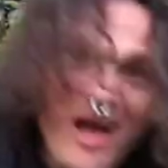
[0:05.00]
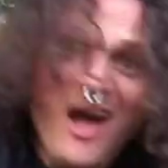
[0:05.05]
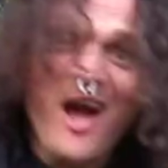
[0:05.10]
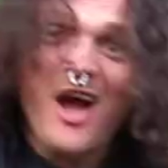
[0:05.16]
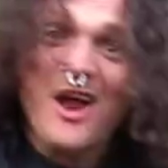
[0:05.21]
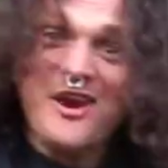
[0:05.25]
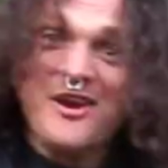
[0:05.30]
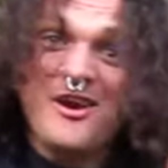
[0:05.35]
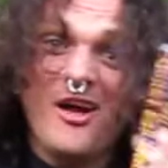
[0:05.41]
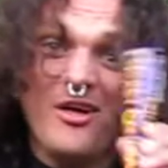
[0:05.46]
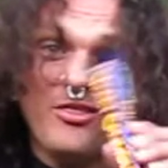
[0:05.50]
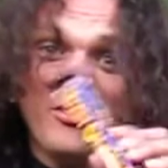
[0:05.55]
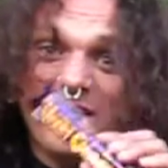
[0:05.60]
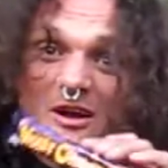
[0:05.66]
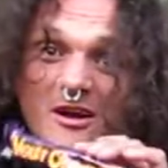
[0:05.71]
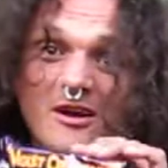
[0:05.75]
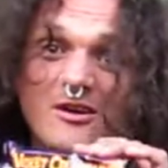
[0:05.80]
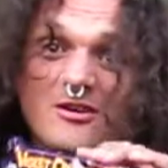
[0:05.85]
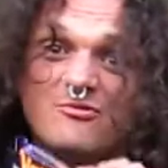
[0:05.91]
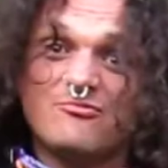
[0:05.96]

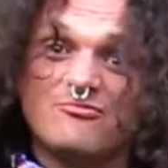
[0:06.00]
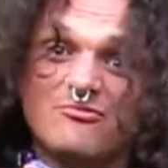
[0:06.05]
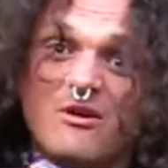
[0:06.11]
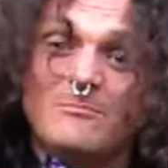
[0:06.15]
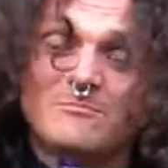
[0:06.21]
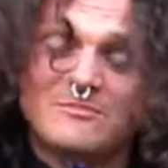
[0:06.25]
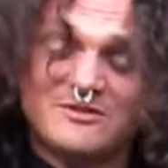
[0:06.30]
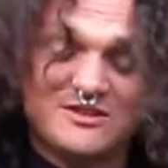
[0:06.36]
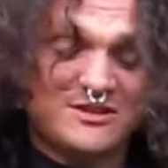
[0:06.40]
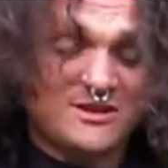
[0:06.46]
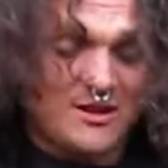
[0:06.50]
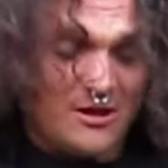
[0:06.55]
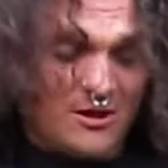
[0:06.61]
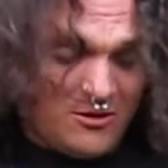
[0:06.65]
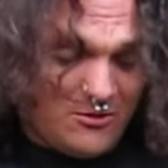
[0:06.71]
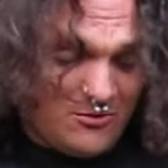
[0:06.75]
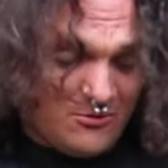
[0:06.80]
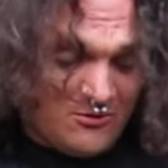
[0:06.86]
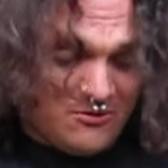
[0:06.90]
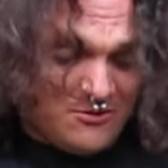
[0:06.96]
another
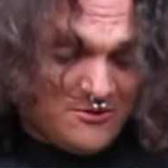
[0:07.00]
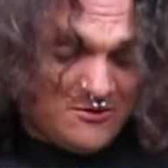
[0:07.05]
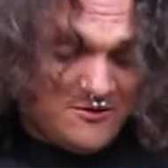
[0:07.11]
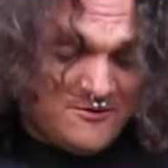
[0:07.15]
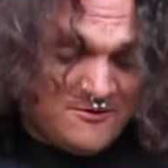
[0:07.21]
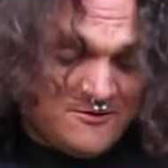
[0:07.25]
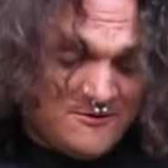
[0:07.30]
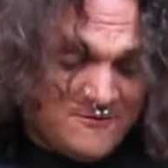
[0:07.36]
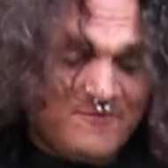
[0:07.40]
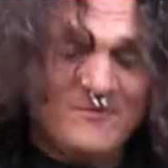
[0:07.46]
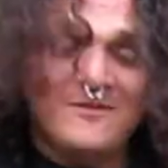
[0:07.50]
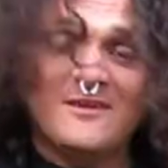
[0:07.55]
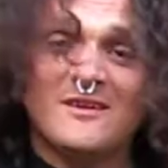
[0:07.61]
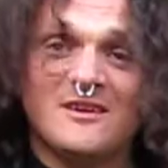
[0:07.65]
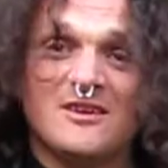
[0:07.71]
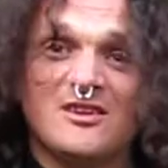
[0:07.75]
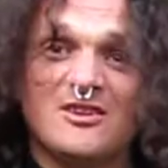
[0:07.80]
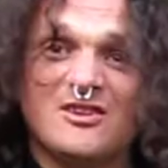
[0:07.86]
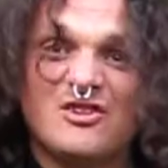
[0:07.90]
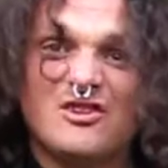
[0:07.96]
GrumpSkull
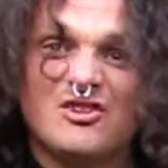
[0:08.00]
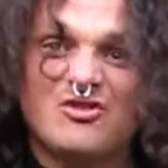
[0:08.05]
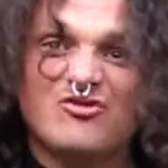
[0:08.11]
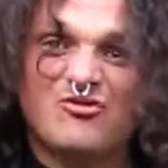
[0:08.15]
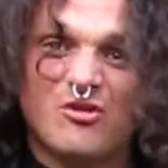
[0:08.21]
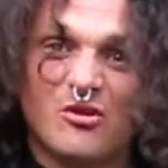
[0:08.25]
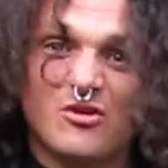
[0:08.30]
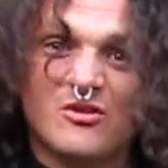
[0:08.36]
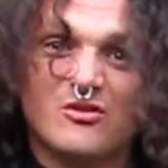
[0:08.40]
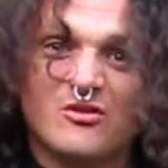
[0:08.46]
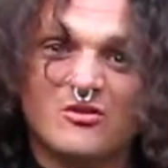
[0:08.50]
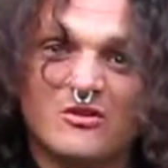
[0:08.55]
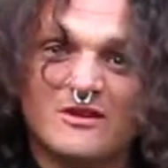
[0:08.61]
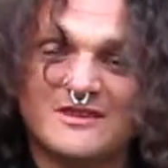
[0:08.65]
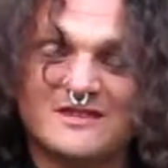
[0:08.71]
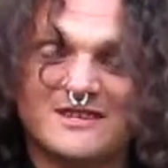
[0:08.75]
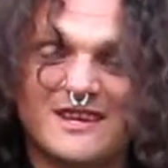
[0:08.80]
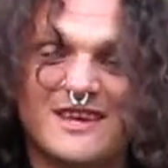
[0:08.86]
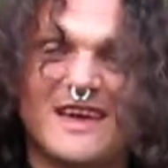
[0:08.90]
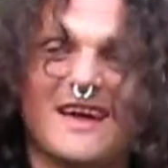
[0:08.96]
Chronicle
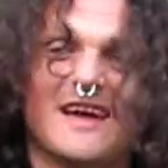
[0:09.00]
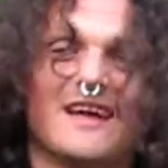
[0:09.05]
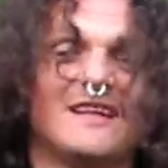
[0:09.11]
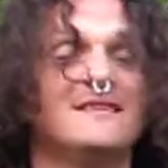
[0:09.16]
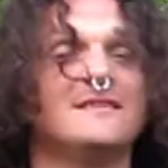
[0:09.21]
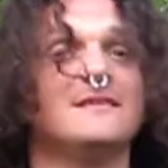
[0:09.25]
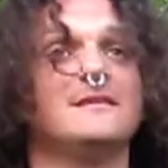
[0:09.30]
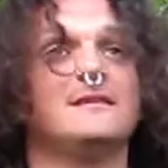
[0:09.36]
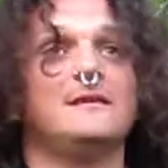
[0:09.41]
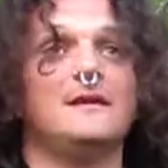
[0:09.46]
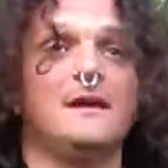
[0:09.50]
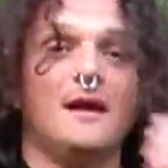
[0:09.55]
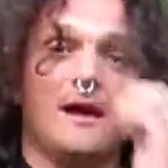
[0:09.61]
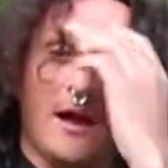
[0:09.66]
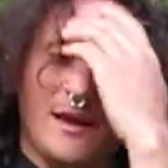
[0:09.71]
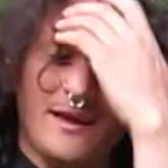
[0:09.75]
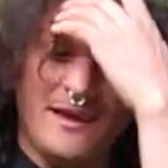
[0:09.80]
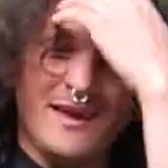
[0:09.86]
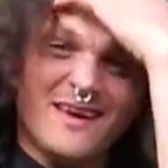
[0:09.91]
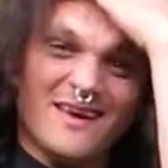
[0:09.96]
into Candy.
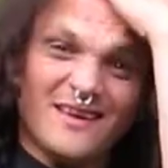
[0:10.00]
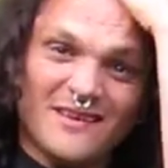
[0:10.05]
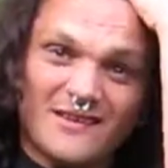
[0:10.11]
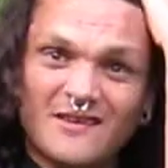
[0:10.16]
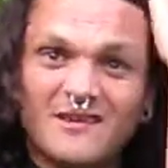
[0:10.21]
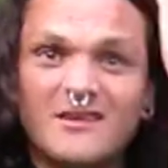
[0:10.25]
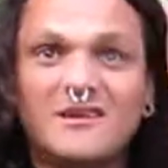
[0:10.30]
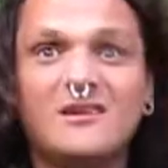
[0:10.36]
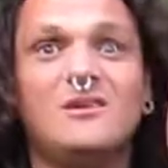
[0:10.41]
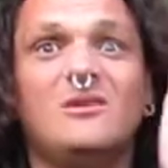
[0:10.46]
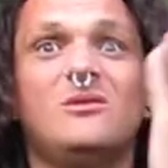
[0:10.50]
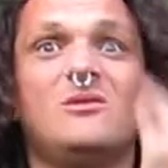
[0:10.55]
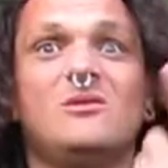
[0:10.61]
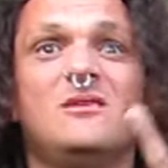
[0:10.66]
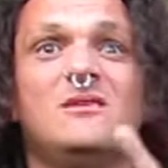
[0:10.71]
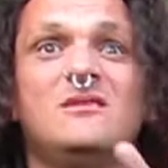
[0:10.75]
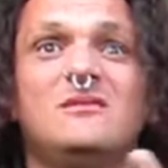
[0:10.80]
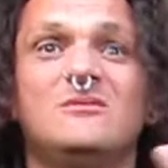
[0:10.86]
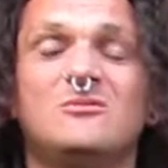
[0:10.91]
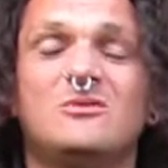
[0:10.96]
Yes,
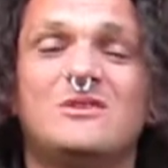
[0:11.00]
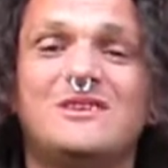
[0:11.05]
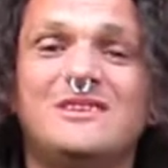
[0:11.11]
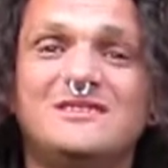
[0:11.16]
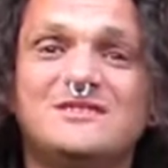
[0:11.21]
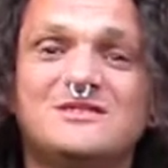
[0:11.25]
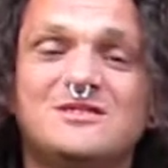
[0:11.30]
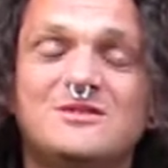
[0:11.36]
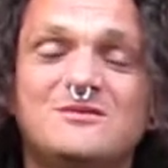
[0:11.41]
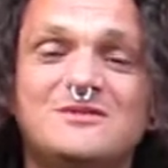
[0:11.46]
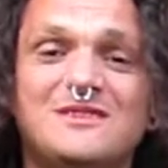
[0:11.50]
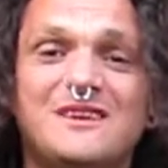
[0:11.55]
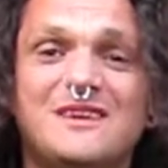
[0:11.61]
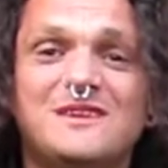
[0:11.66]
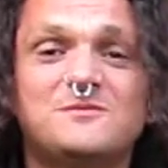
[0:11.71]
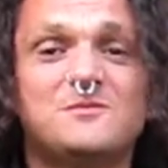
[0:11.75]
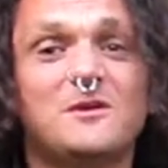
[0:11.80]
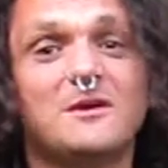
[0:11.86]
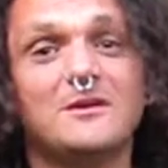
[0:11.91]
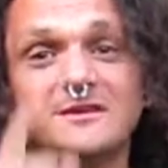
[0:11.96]
one in two
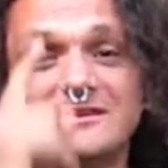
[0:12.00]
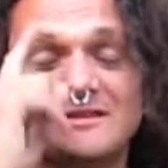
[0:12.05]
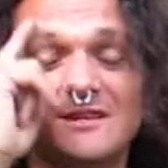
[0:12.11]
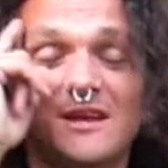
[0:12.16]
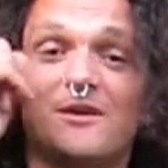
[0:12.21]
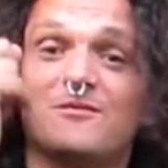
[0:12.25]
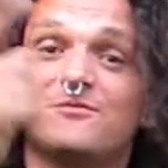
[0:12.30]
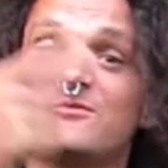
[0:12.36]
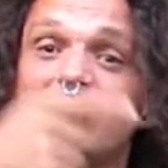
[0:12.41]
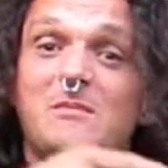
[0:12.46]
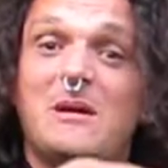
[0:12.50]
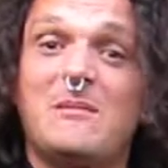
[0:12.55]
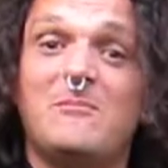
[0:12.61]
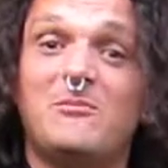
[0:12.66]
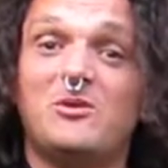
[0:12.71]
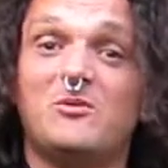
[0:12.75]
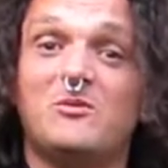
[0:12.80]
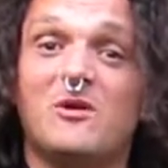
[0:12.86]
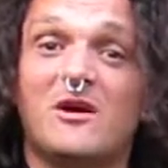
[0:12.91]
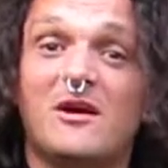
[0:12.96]
days. Well, you see, I've
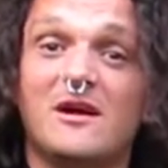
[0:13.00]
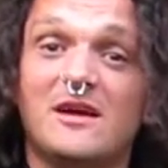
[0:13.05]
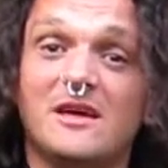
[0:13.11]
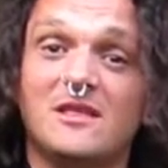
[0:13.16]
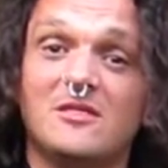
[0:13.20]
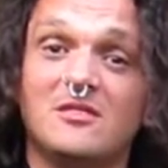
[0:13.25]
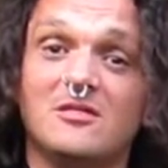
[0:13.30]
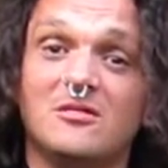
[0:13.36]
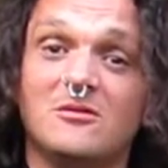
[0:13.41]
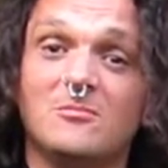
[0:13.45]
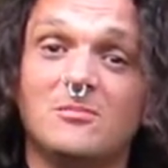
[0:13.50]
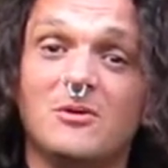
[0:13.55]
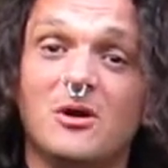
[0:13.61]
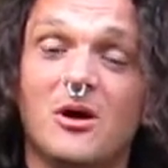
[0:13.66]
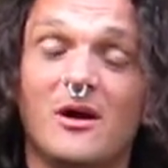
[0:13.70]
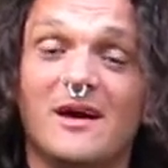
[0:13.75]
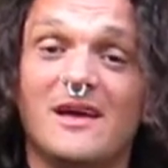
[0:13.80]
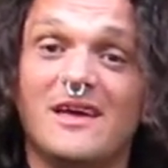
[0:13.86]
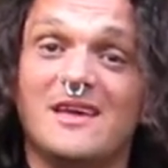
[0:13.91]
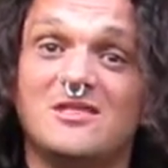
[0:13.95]
remembered where I hid the,
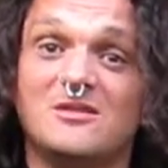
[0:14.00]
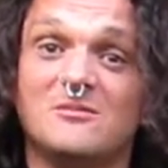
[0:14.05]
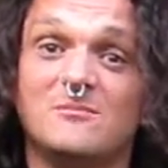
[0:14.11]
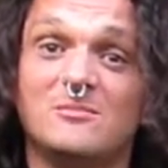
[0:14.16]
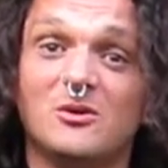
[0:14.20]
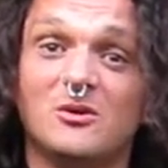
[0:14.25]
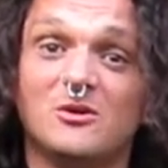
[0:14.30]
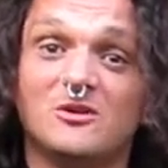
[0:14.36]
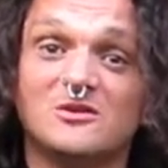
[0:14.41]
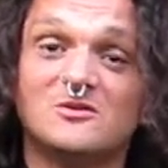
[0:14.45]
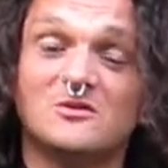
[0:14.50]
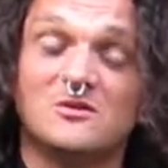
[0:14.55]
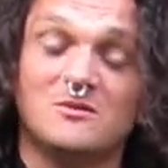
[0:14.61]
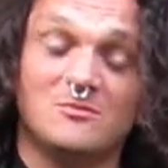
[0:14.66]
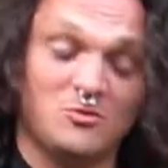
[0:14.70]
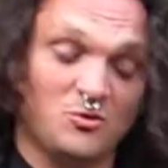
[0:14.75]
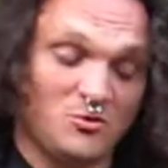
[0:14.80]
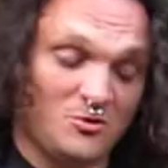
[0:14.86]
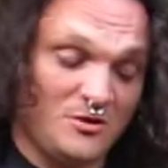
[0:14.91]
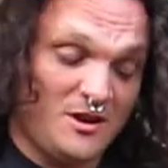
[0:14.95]
I hid the box of
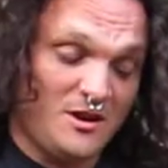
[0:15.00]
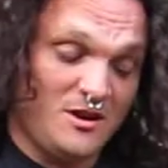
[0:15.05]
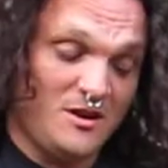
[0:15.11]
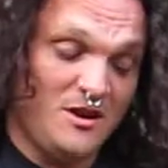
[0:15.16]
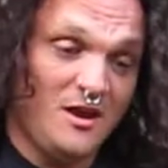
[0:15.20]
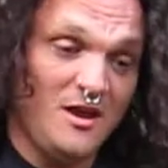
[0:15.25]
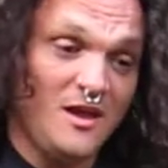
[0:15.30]
them all in,